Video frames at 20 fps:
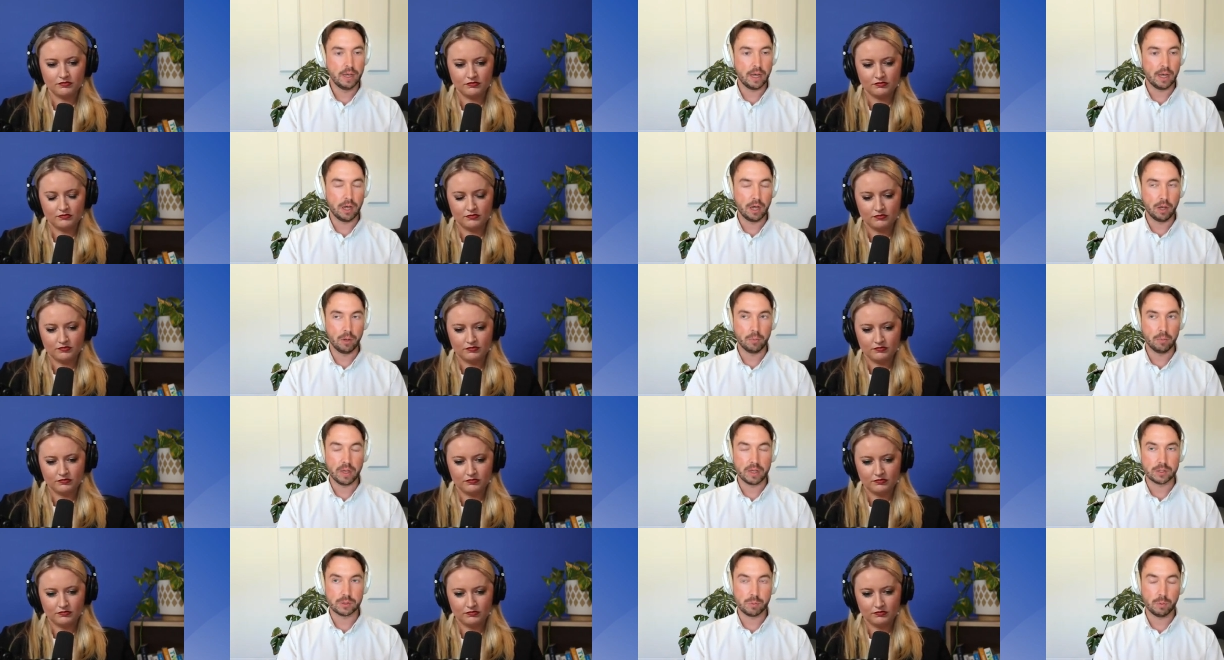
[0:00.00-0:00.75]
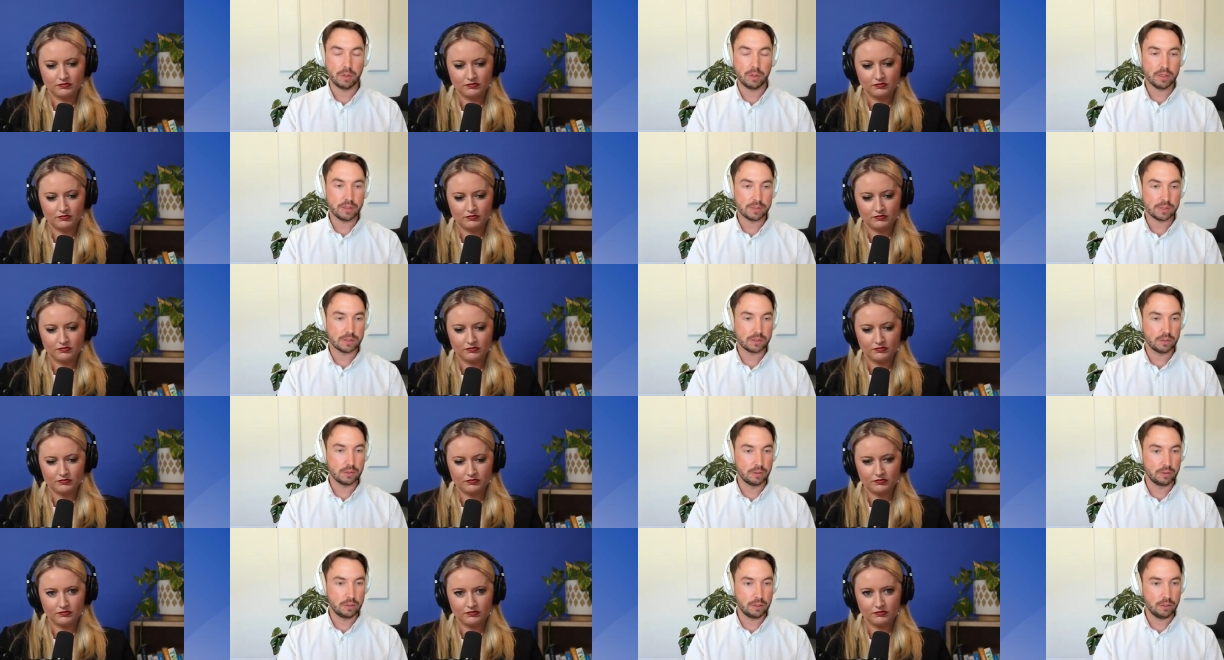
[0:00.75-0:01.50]
Speaker 1: um, as well
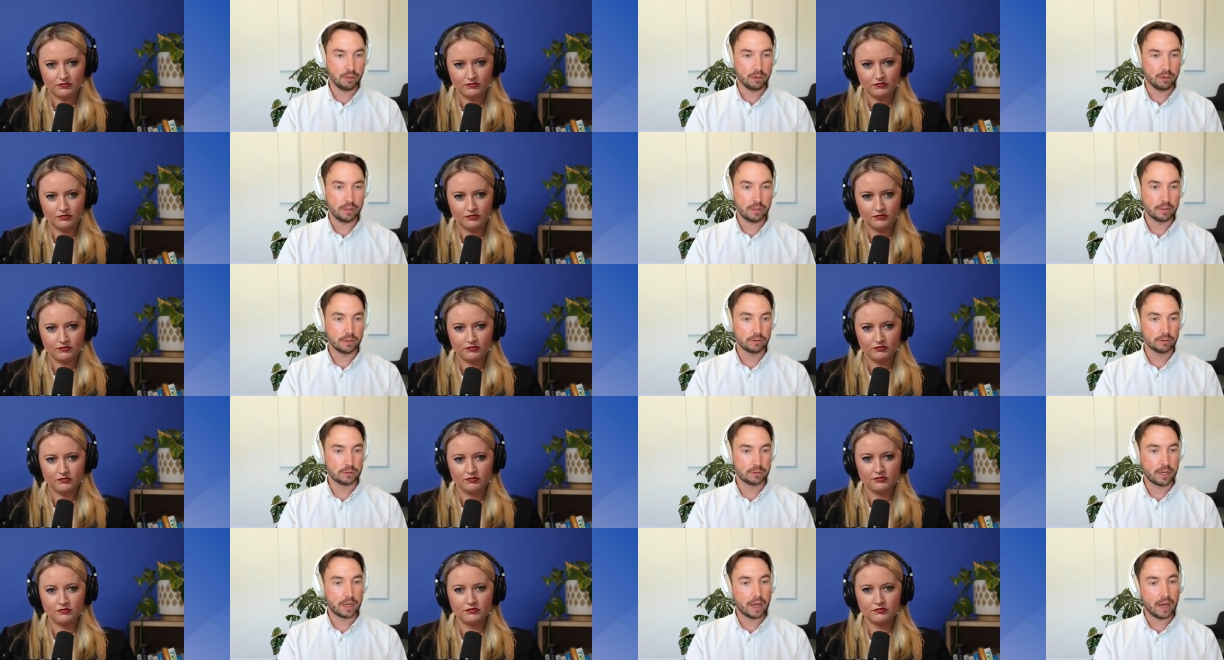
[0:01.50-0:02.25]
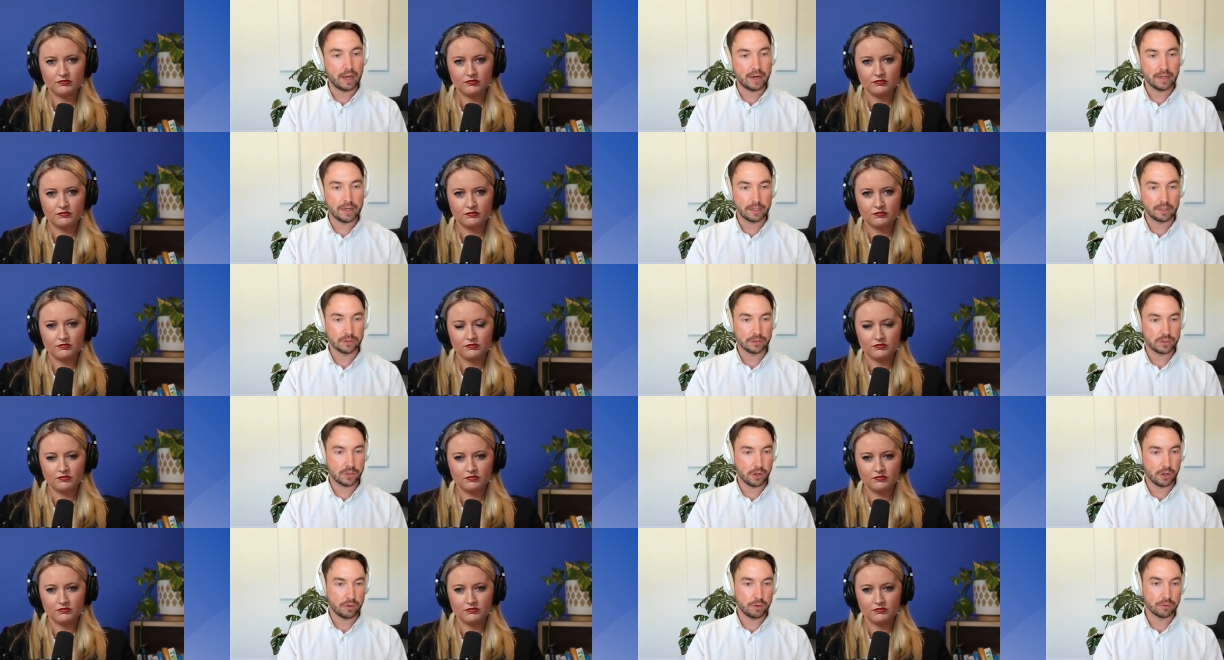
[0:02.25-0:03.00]
as you know guiding
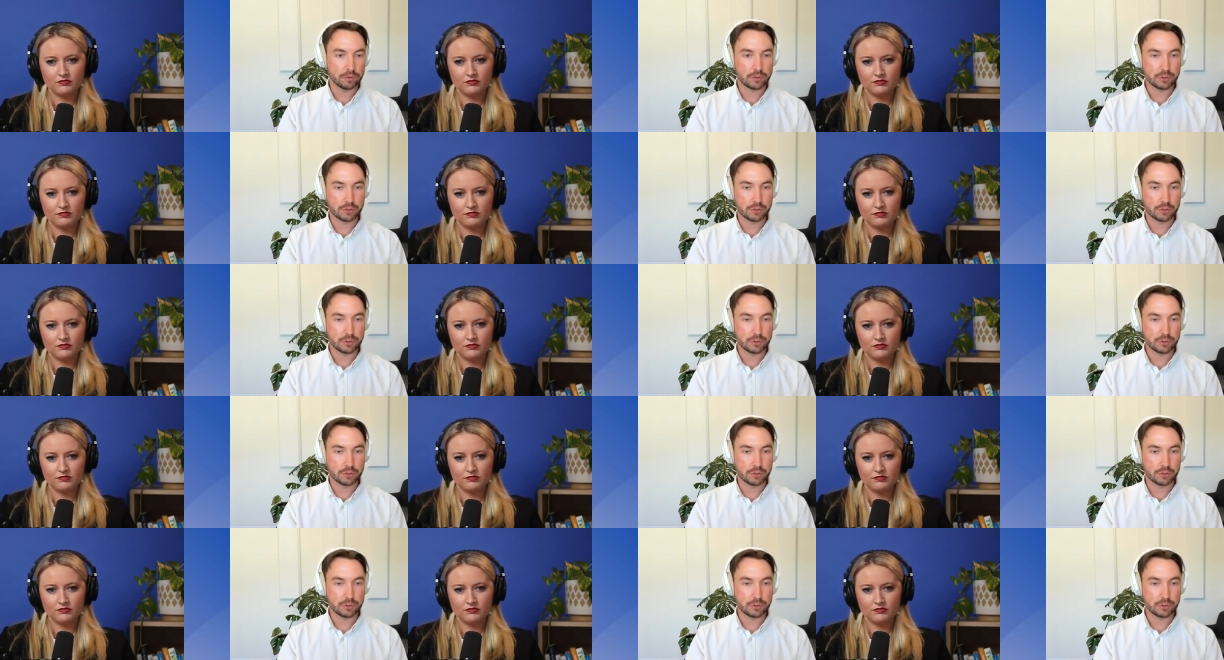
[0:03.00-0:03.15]
internal